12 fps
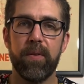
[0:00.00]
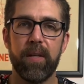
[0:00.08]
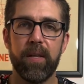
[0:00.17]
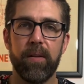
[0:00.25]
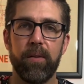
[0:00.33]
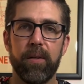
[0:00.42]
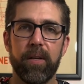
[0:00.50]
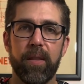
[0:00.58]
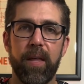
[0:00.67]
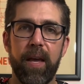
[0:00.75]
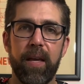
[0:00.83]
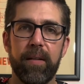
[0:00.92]
Get a look at
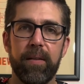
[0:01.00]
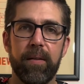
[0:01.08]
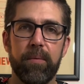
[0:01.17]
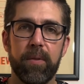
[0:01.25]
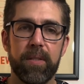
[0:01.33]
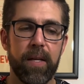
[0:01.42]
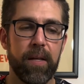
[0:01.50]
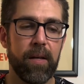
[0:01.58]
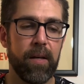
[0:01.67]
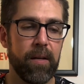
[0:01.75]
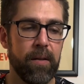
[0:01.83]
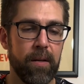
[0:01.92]
that. We'll take
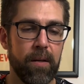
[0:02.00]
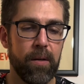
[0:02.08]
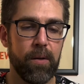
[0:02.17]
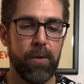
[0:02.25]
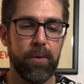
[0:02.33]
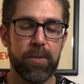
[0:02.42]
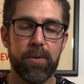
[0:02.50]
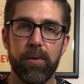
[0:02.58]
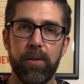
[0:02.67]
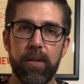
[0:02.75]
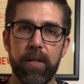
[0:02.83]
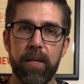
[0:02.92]
a closer
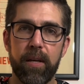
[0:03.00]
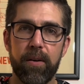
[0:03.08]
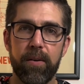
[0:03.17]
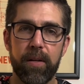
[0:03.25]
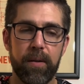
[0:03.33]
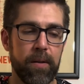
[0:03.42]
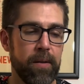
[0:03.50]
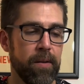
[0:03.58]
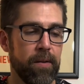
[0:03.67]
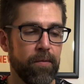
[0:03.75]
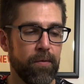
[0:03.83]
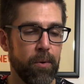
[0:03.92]
look here in a
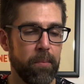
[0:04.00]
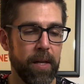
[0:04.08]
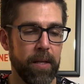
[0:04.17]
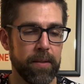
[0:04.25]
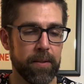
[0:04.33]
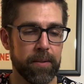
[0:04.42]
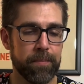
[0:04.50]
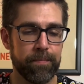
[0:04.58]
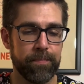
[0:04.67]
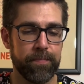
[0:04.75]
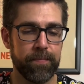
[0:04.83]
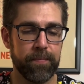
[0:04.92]
few minutes.
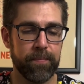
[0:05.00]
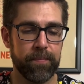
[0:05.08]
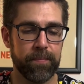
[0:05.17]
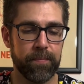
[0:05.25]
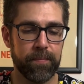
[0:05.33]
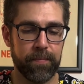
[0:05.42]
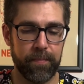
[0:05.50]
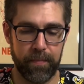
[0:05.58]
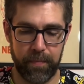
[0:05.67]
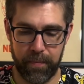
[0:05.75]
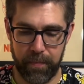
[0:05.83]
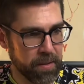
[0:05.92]

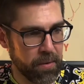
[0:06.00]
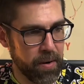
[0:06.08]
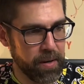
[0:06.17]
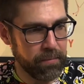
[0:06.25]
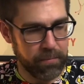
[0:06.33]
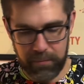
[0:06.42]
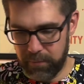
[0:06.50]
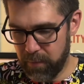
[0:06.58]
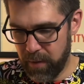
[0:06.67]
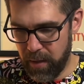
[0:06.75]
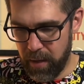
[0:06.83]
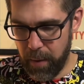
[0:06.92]
Quite
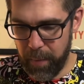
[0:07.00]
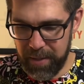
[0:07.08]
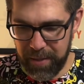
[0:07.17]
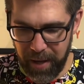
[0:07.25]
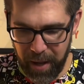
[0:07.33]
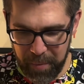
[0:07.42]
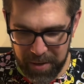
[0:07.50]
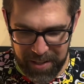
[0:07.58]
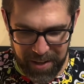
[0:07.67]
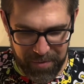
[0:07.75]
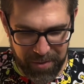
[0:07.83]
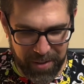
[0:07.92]
amazing how much
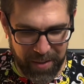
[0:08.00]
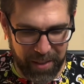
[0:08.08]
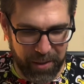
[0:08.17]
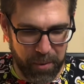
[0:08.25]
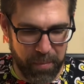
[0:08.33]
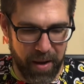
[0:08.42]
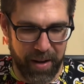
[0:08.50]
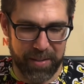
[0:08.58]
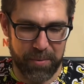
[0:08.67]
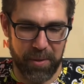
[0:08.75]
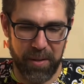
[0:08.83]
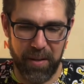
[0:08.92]
they fit in that little box
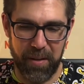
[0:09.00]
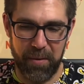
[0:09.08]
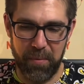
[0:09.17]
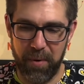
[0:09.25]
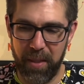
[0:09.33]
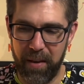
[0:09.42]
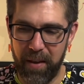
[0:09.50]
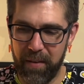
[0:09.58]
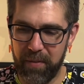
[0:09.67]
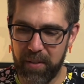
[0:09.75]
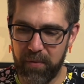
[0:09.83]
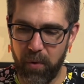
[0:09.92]
with the way they have
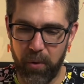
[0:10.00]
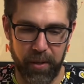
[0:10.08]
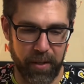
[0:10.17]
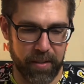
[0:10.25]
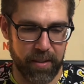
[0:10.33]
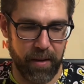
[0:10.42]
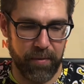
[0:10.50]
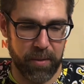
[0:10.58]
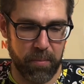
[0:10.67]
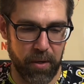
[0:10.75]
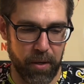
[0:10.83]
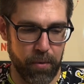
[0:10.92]
these folding and stuff. It's
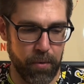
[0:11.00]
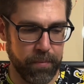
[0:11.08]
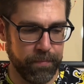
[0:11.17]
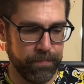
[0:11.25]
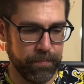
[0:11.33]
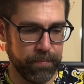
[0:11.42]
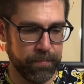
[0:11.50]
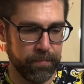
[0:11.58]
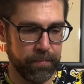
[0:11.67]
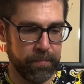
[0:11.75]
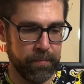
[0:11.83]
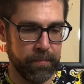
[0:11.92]
pretty cool.
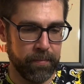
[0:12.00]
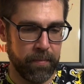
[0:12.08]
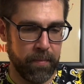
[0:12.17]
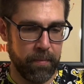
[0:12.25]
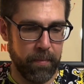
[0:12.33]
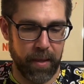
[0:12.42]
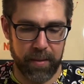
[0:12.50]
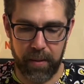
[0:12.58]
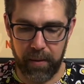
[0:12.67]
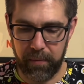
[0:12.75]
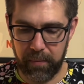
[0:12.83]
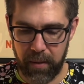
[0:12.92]
Makes it
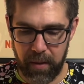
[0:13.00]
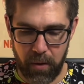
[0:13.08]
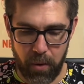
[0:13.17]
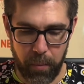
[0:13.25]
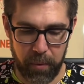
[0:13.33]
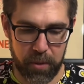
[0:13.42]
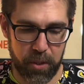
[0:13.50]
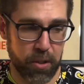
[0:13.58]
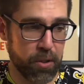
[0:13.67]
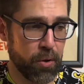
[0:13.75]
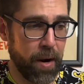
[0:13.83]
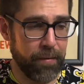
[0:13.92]
almost
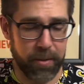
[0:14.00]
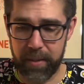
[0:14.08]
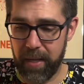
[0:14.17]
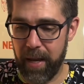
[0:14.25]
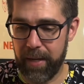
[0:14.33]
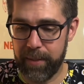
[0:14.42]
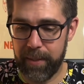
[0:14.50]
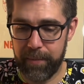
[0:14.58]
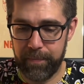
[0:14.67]
travel size.